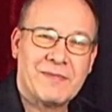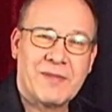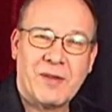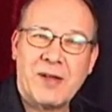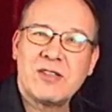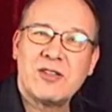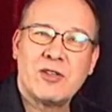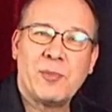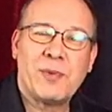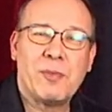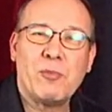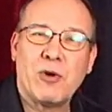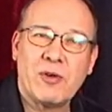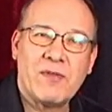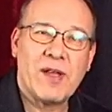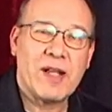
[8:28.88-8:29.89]
That's a little bit
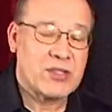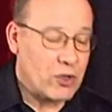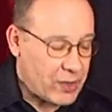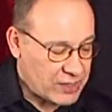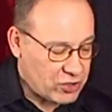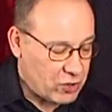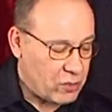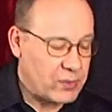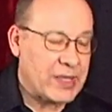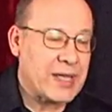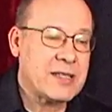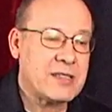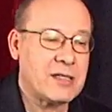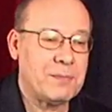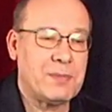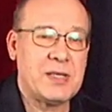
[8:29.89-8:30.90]
more advanced. All right, so when we get
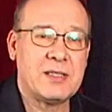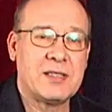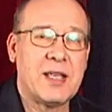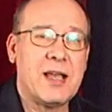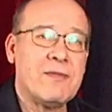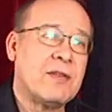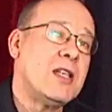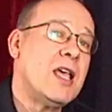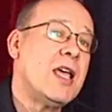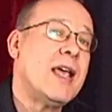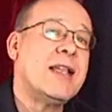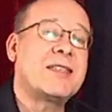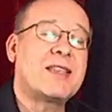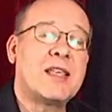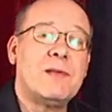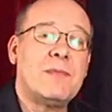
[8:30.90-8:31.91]
to the B7,
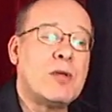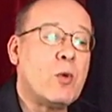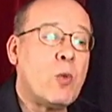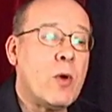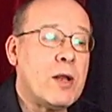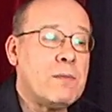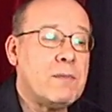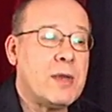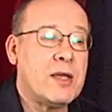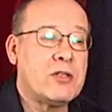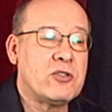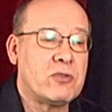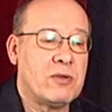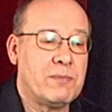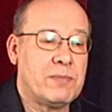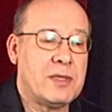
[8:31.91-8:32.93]
it's going to be 1
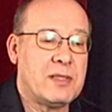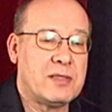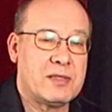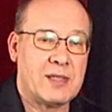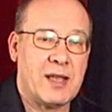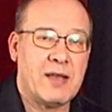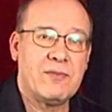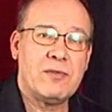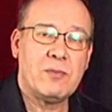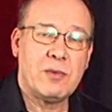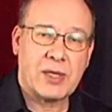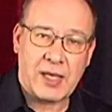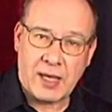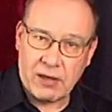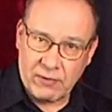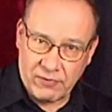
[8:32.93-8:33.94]
measure of B7. We
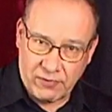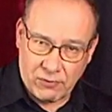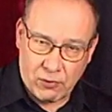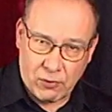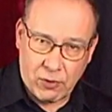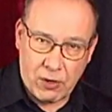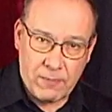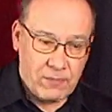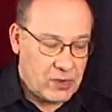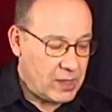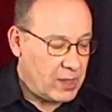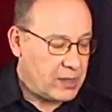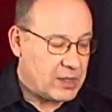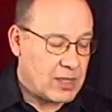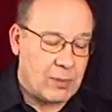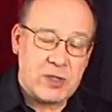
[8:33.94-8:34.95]
count 4.
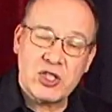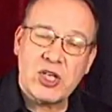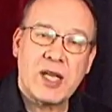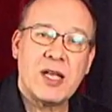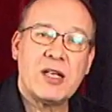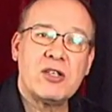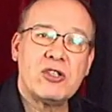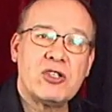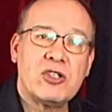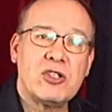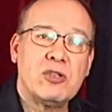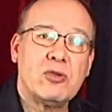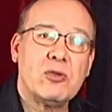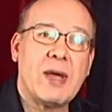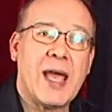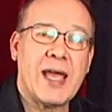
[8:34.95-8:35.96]
Then we change
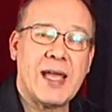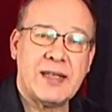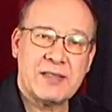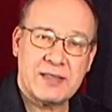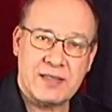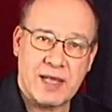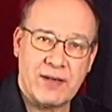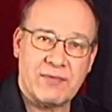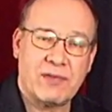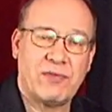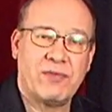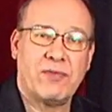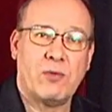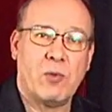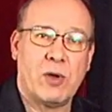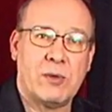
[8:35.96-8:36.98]
to A7
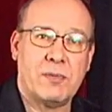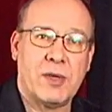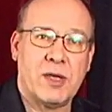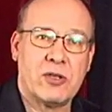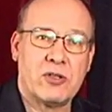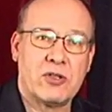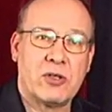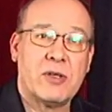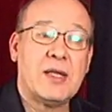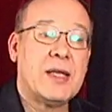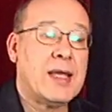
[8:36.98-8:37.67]
for 1 measure.